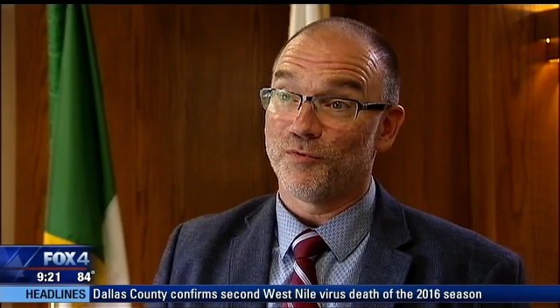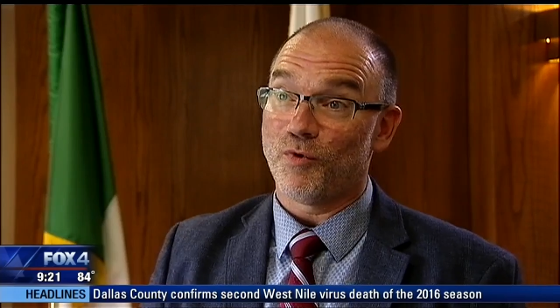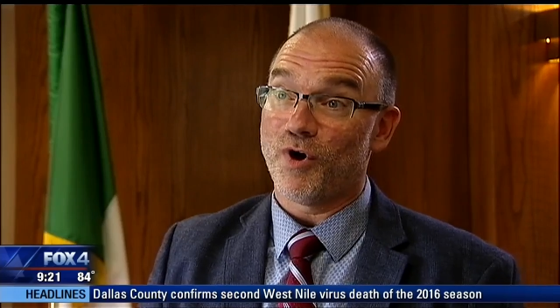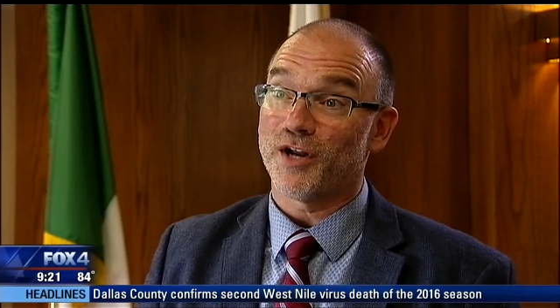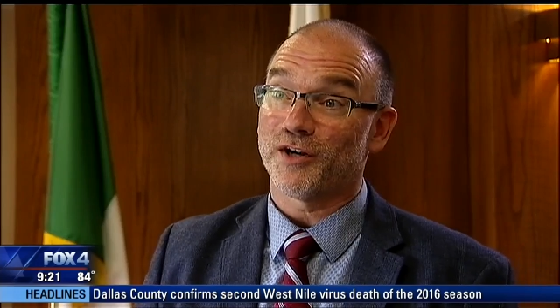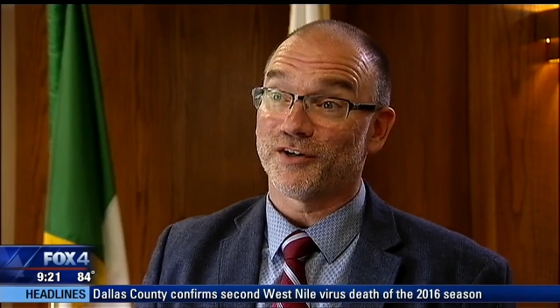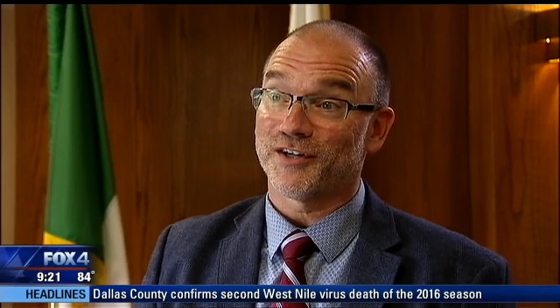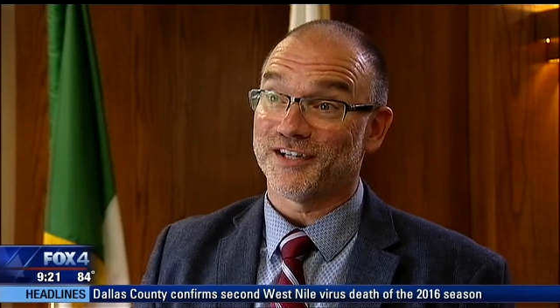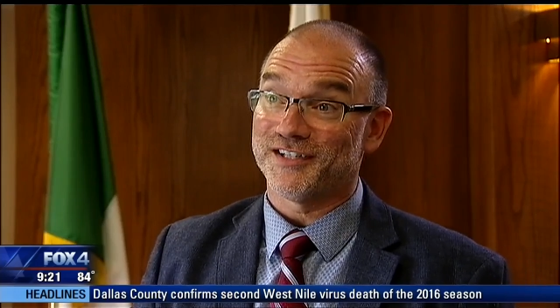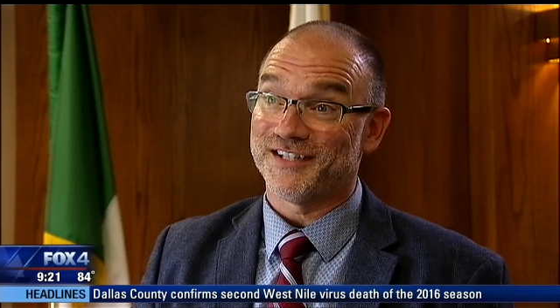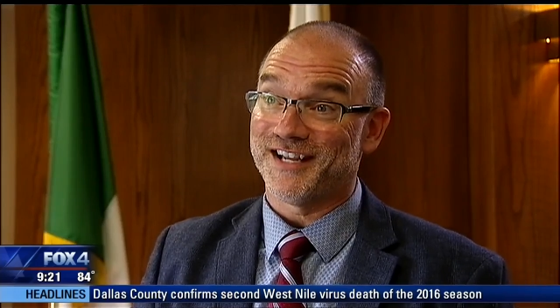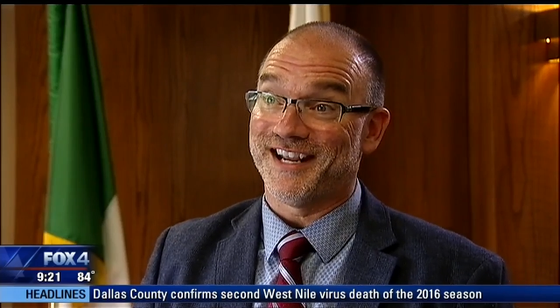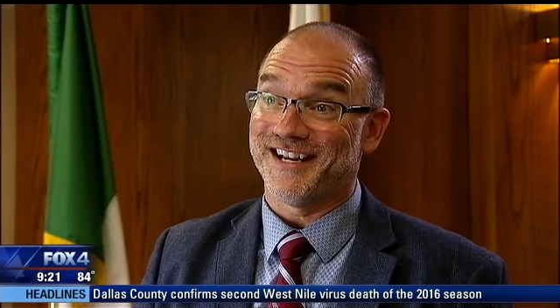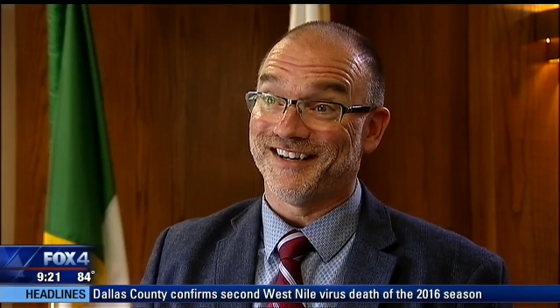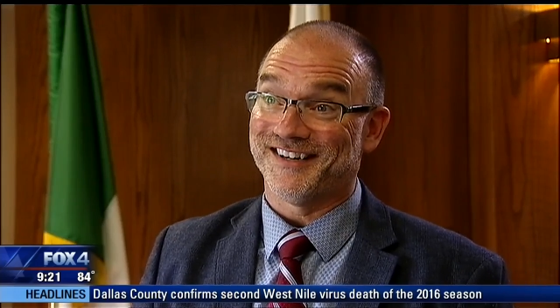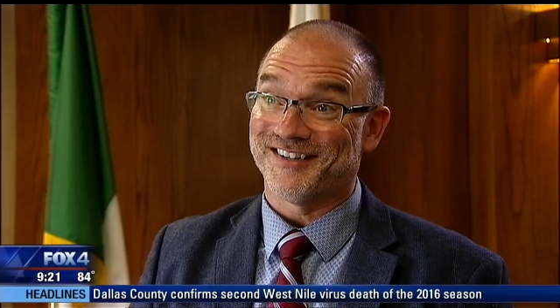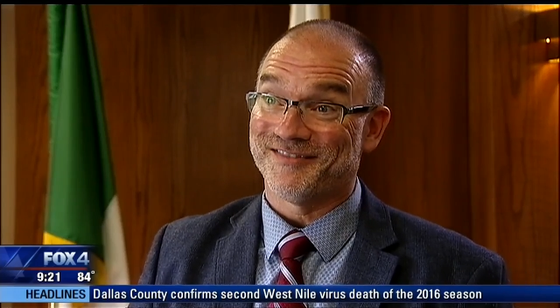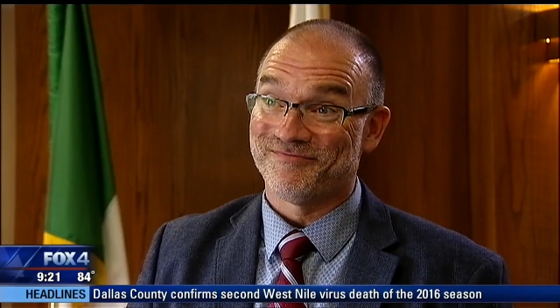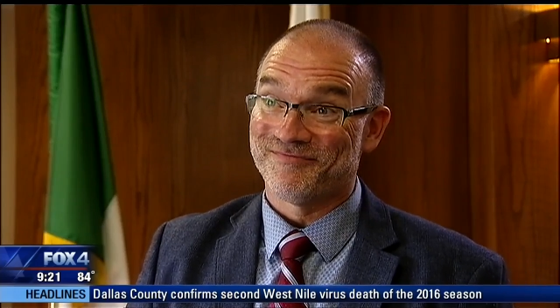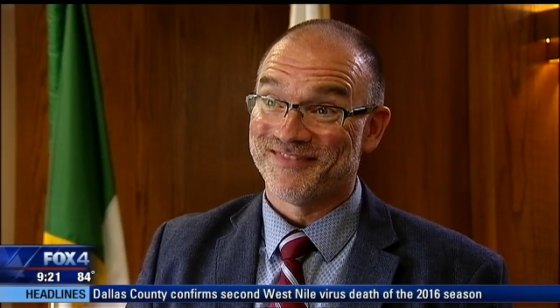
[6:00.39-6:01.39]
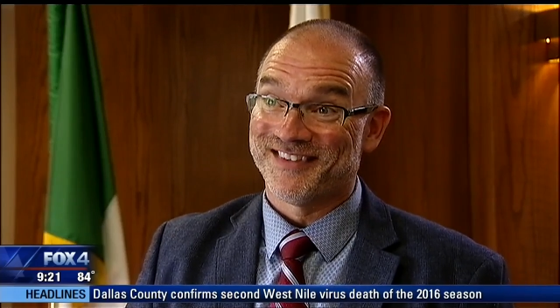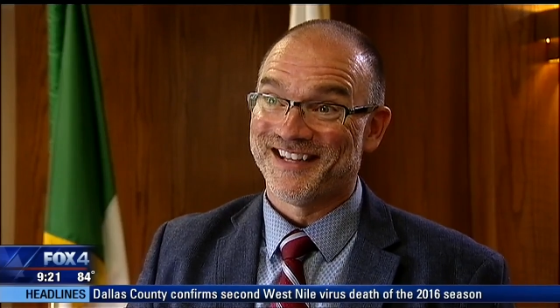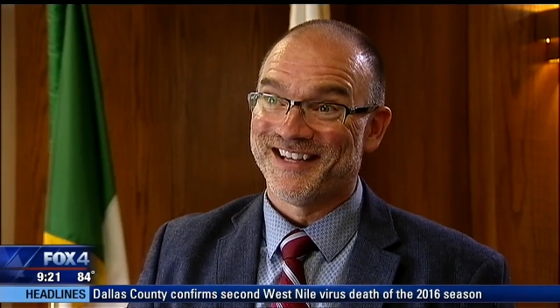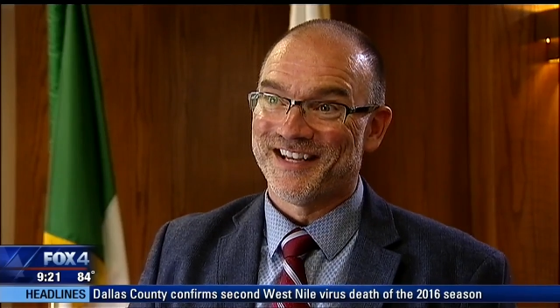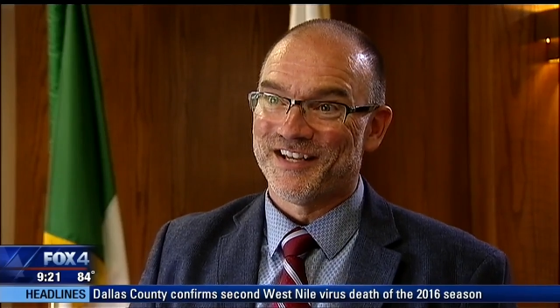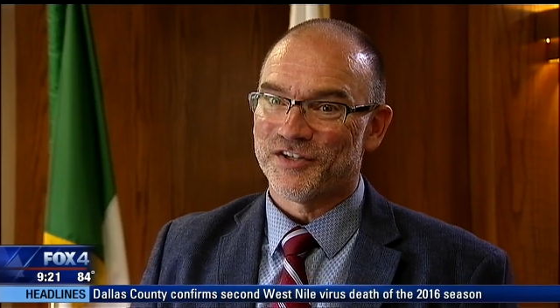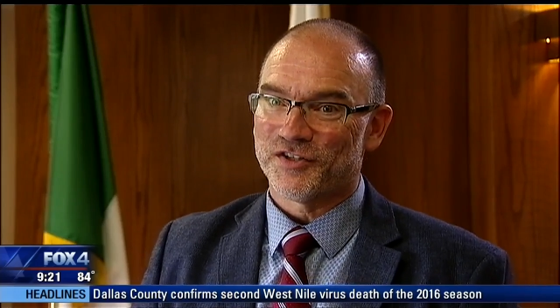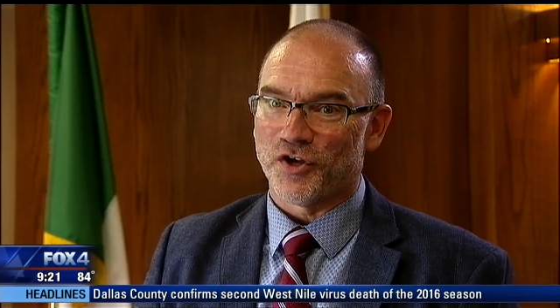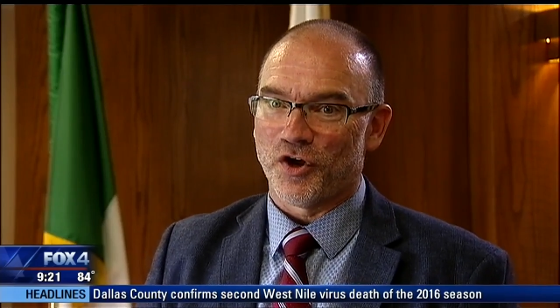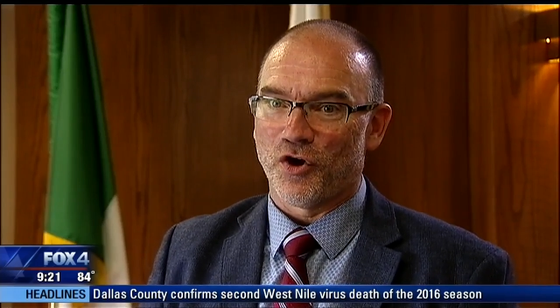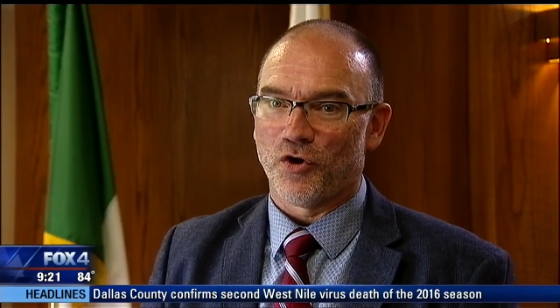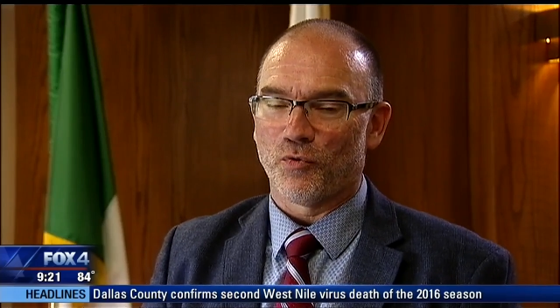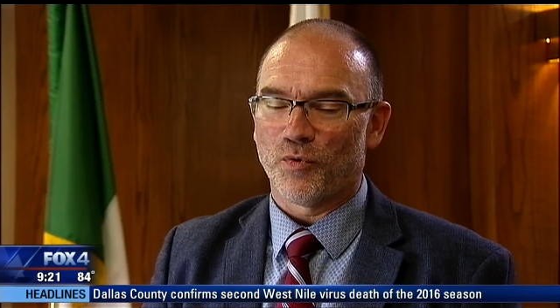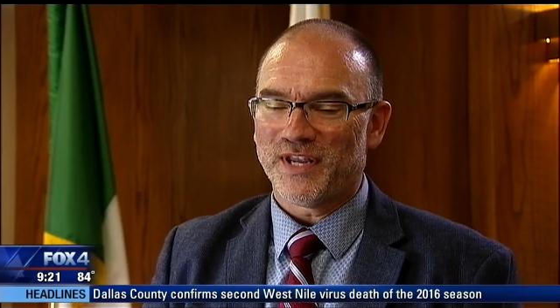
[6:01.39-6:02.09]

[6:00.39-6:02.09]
water container. So